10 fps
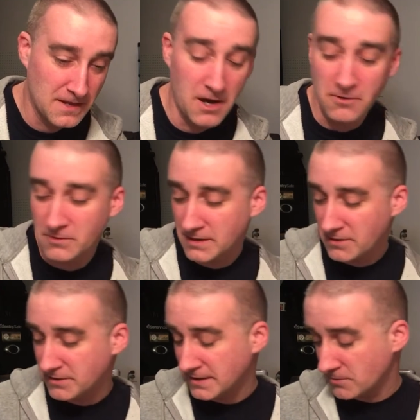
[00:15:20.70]
Oh,
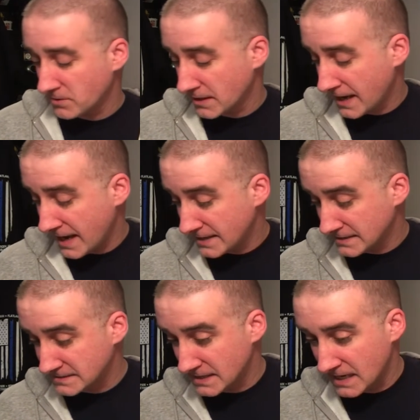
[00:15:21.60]
another thing that we're going to add
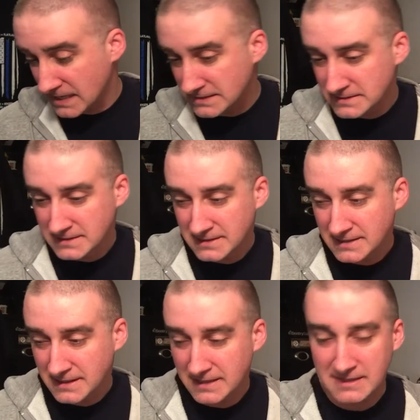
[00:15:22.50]
is
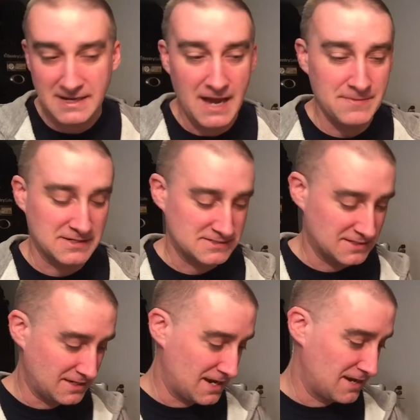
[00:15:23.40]
in the comics,
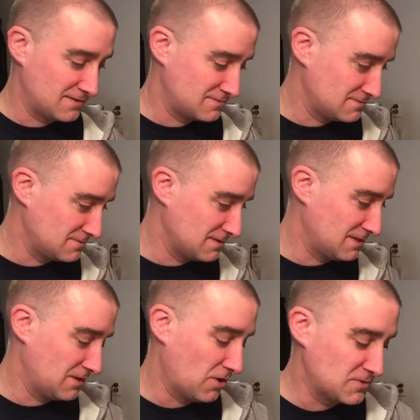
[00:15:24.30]
the
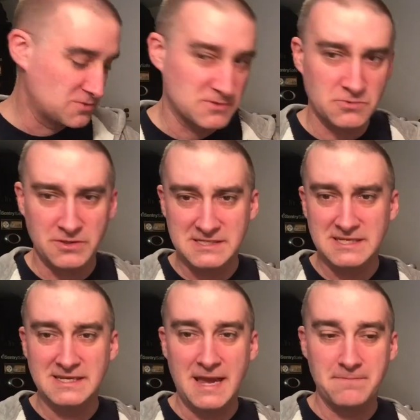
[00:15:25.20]
Army Troopers wear the
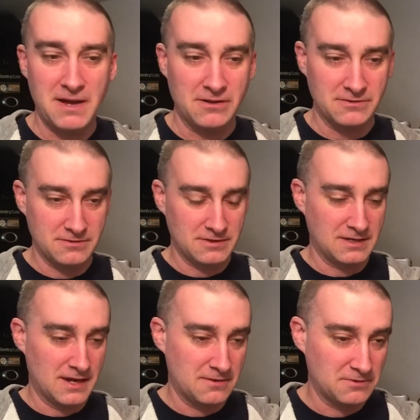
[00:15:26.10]
TK belt,
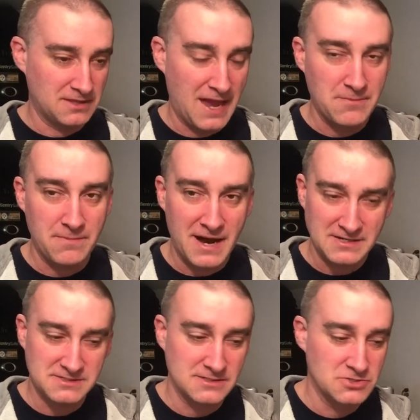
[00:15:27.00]
with the ammo
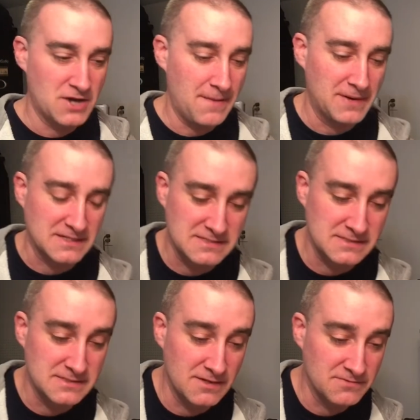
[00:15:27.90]
boxes and the drop boxes
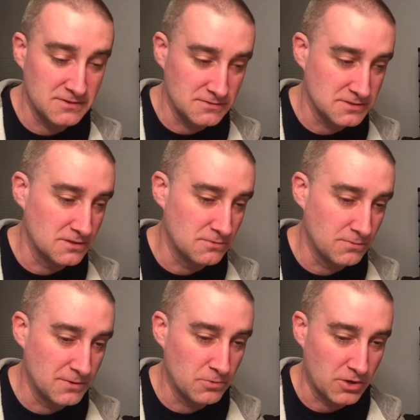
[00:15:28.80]
and stuff too. So we'll
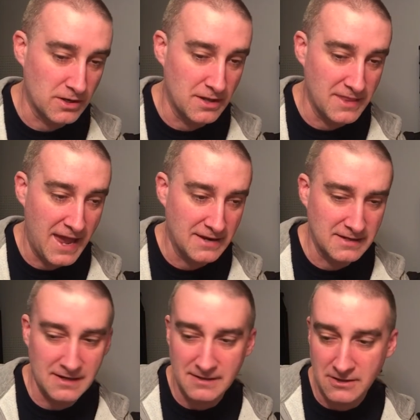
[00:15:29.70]
be working on that,
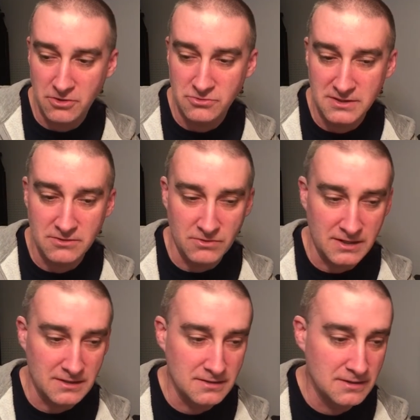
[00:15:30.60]
getting like OD
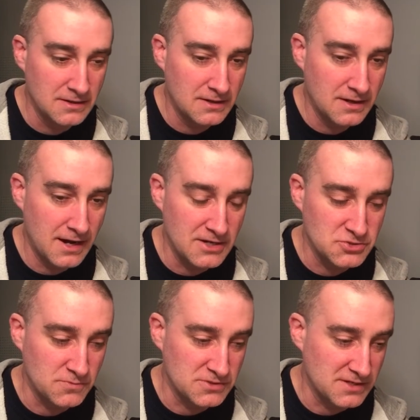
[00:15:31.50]
green
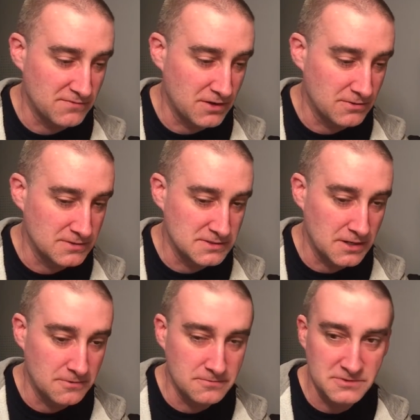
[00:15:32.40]
Trooper stuff going.
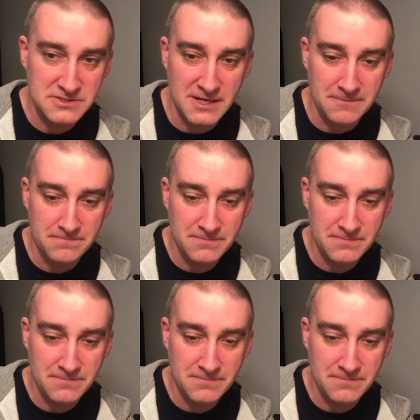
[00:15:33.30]
So we'll see.